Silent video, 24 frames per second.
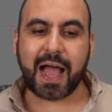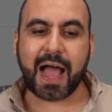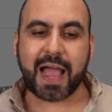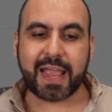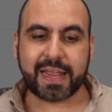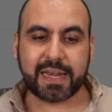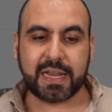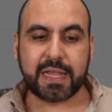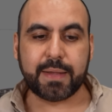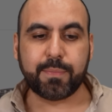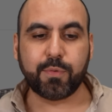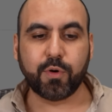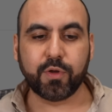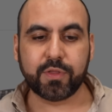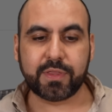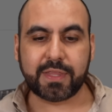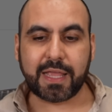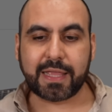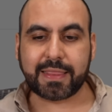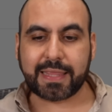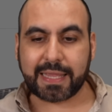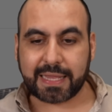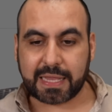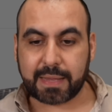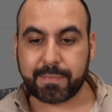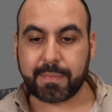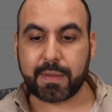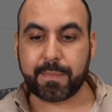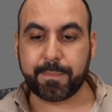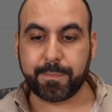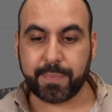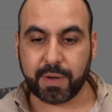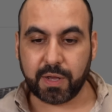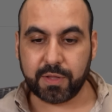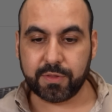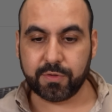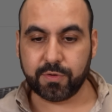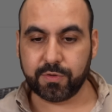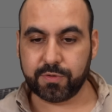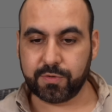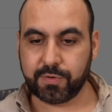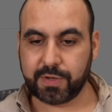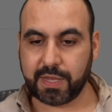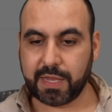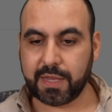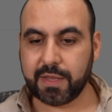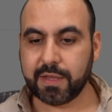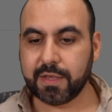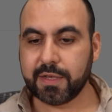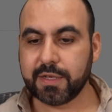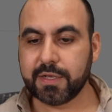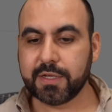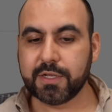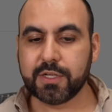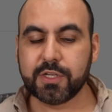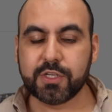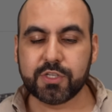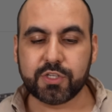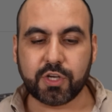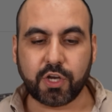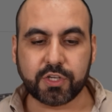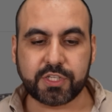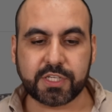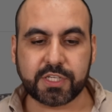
I enabled that they can be bundled, okay? So I'll